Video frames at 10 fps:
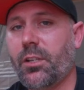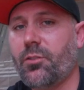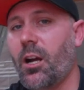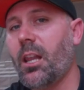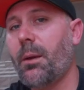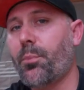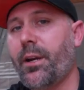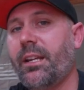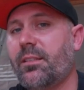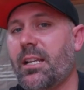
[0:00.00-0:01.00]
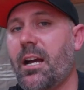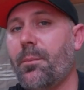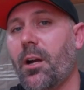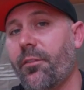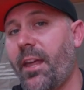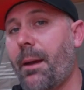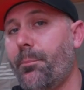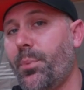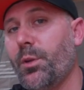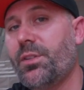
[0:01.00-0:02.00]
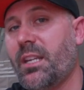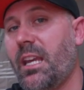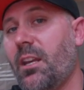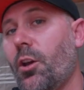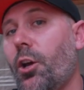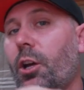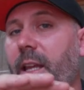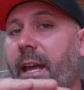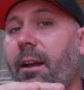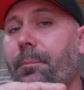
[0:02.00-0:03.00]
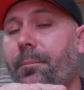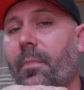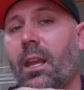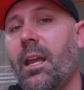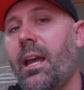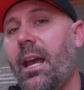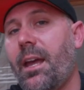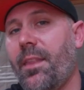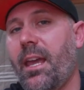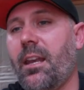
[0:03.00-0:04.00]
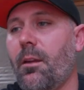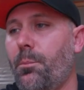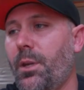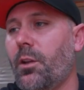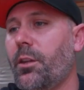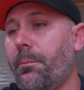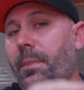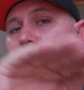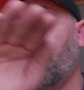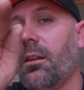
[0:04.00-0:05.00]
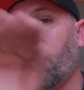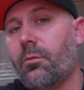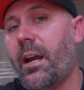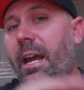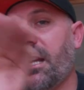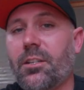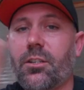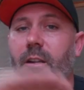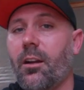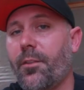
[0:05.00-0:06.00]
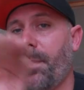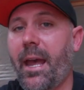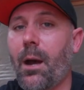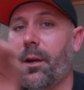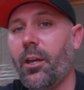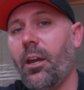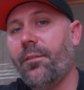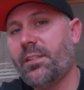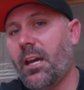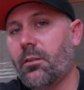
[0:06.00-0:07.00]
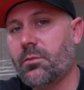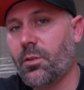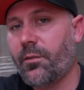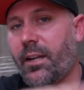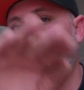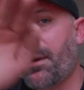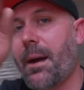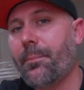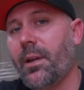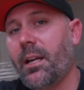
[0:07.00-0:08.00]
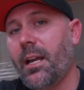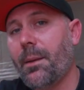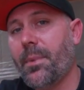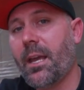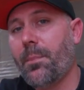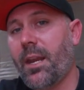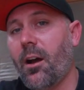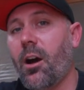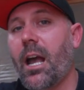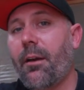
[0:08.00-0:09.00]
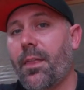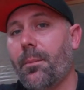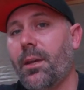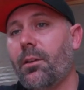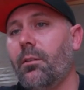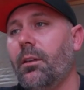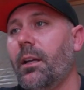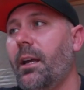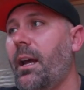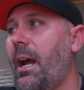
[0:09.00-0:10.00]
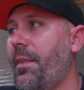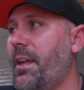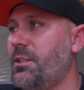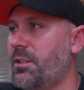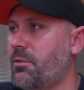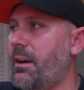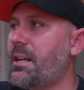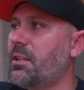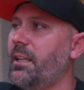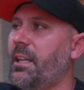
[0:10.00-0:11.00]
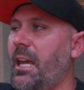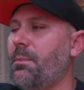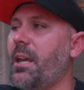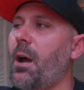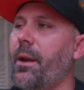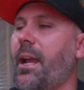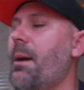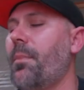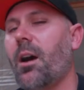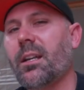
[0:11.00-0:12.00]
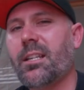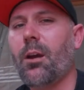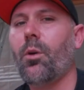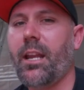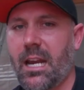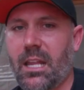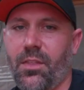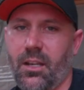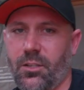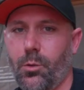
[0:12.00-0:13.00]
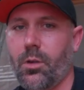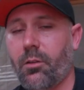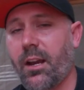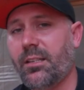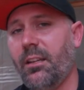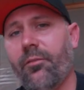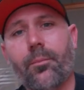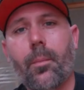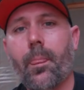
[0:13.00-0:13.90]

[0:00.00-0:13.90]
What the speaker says: controller, bring some of that boost in earlier, and then build the middle range of the power curve, so it'll sort of come up and be a bit higher in the middle, and then just gradually keep going up. I don't want anything too aggressive.